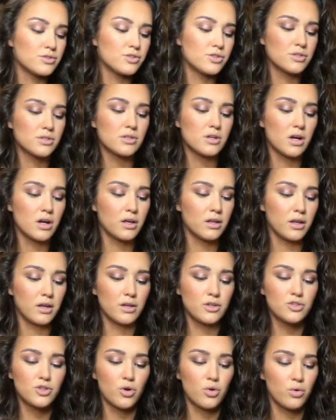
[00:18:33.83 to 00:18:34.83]
just not
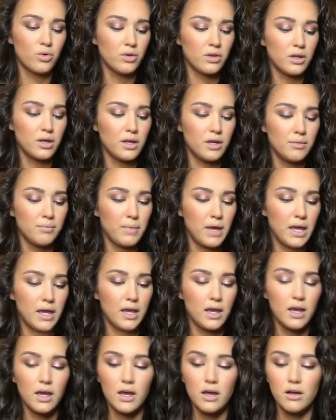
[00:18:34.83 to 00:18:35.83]
like totally
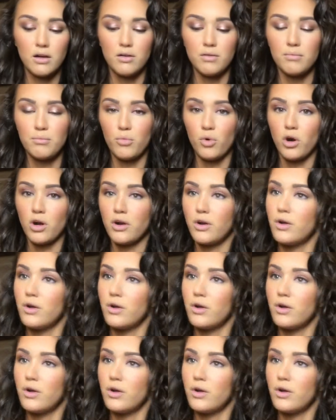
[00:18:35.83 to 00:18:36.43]
making it more